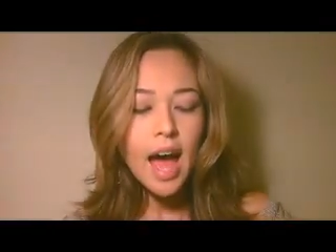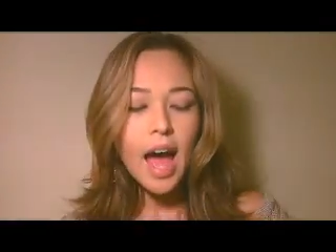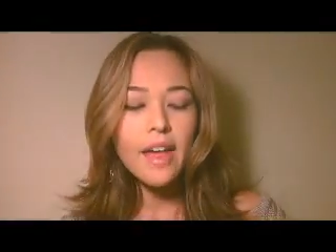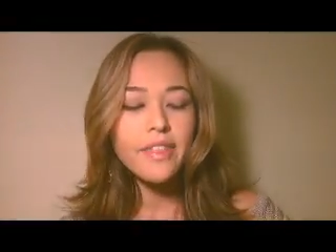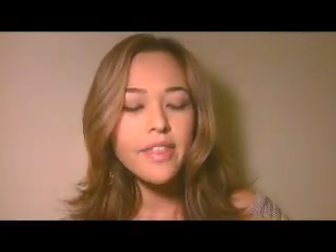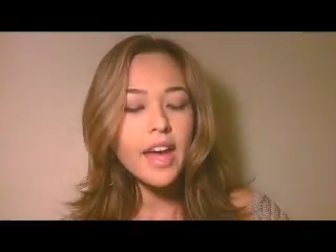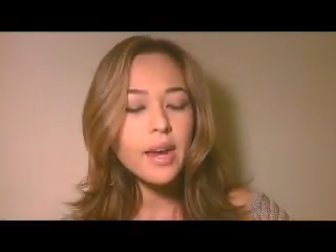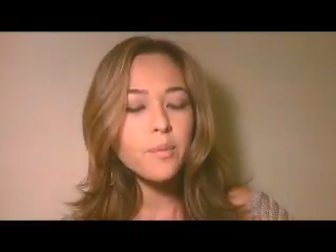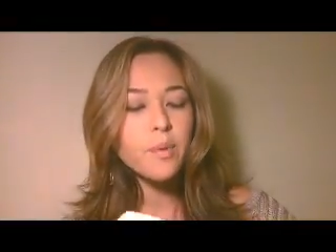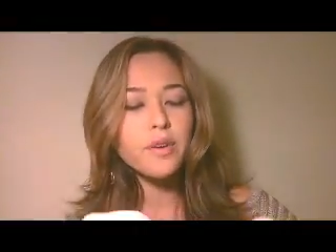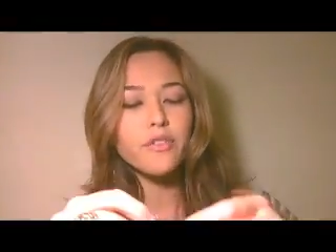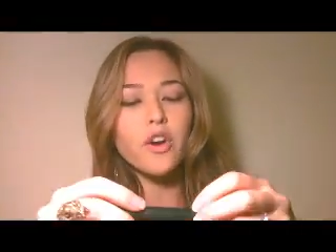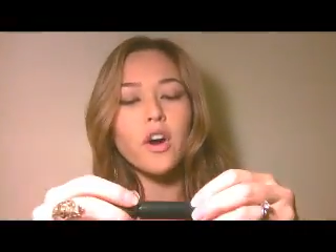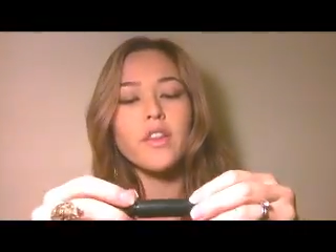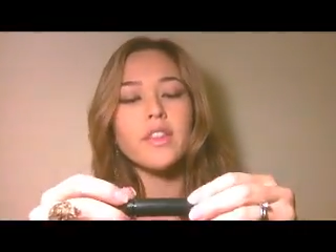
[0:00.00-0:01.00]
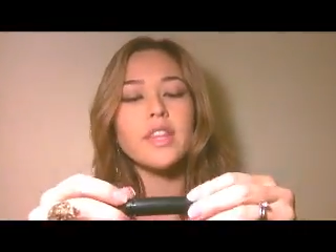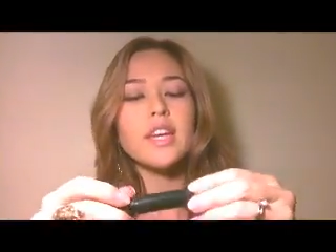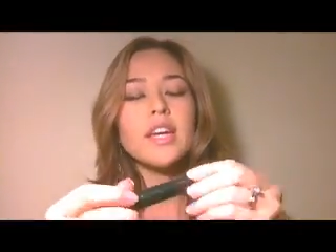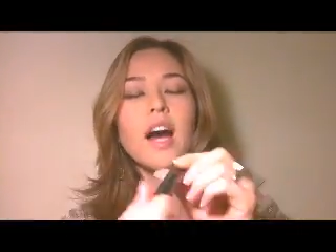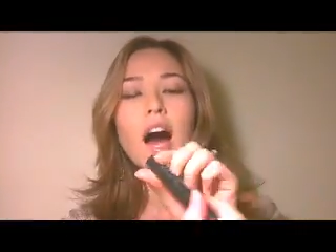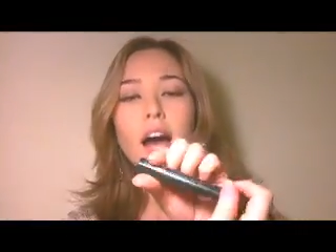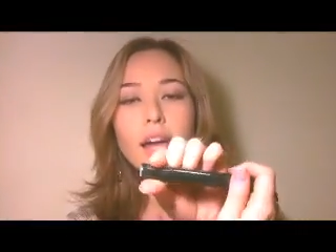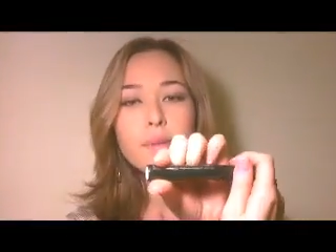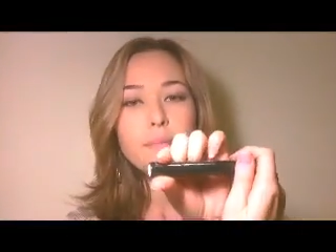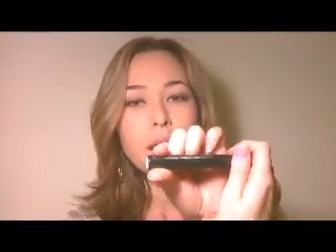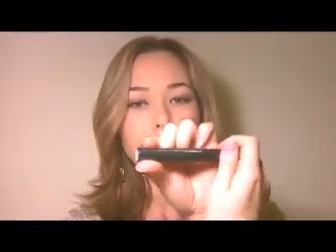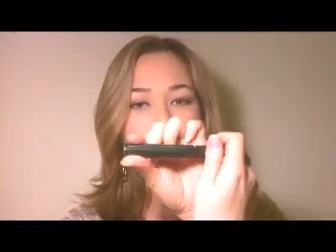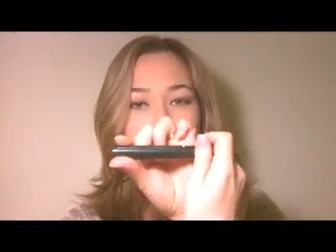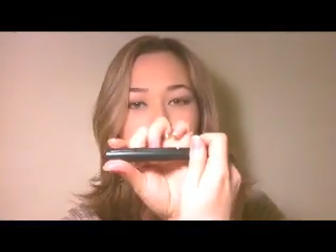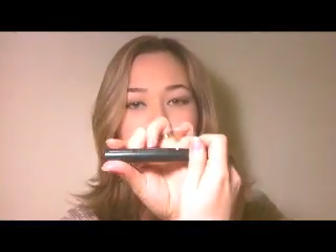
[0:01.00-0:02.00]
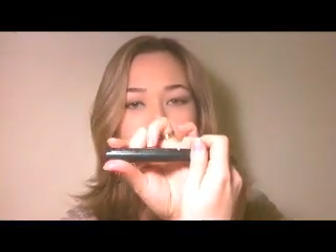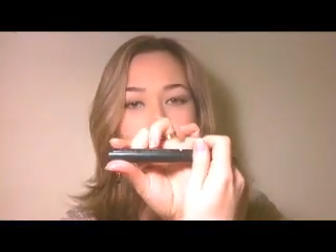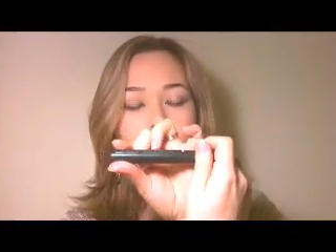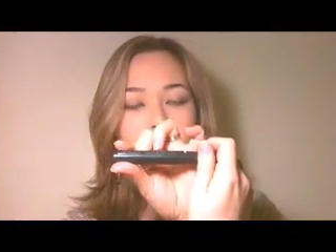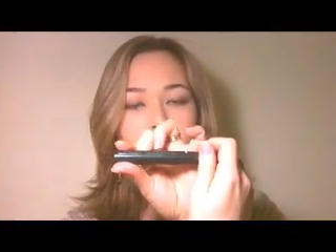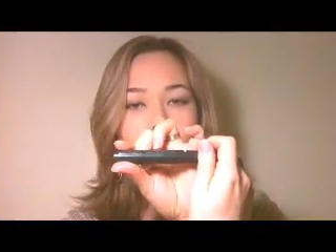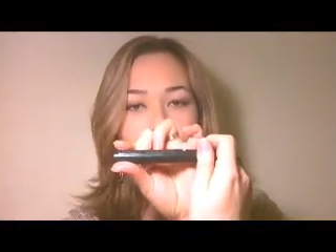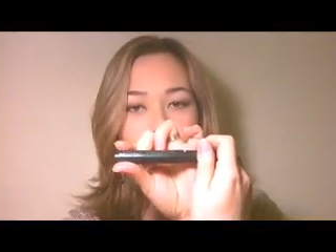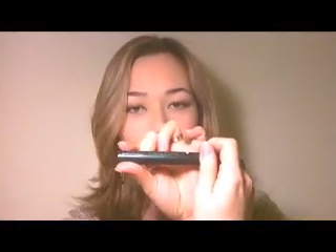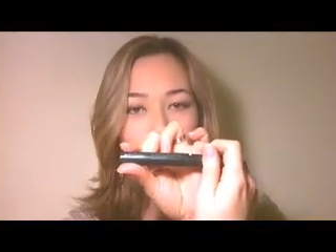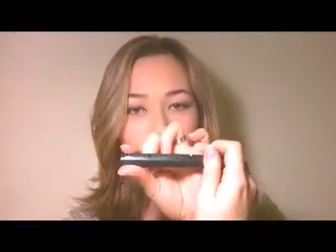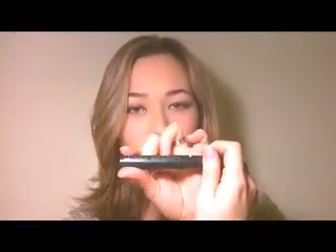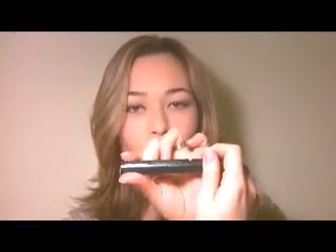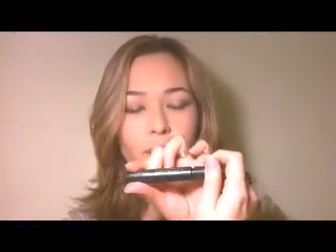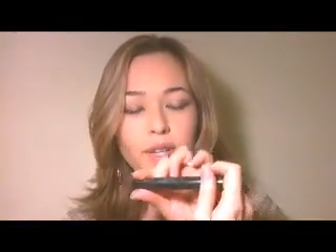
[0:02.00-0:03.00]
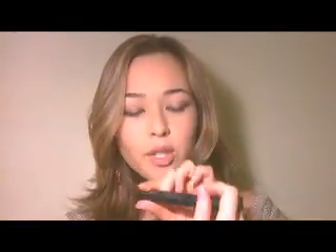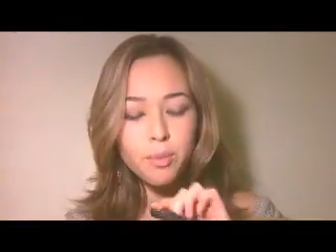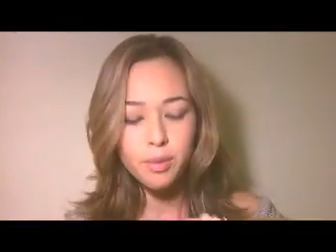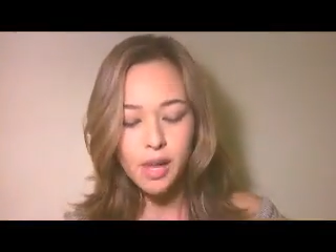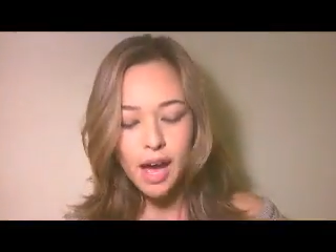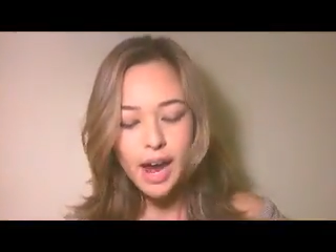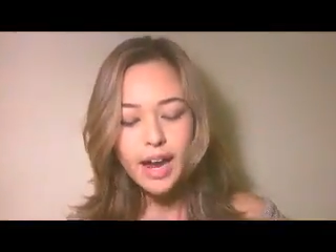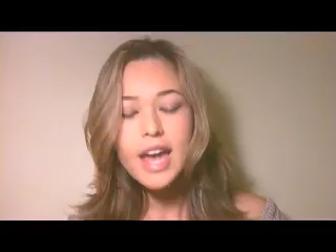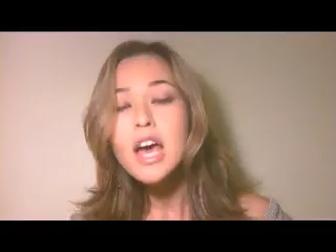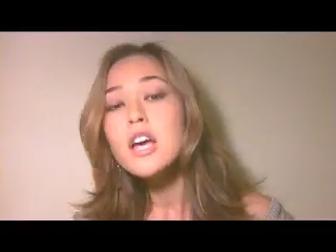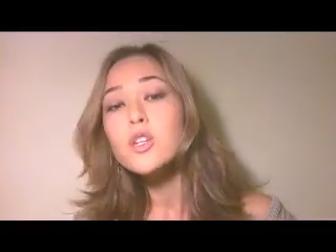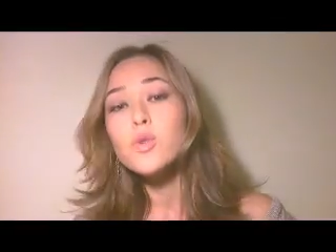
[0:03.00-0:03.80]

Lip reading: And then we've got the high impact mascara that I'm also going to apply.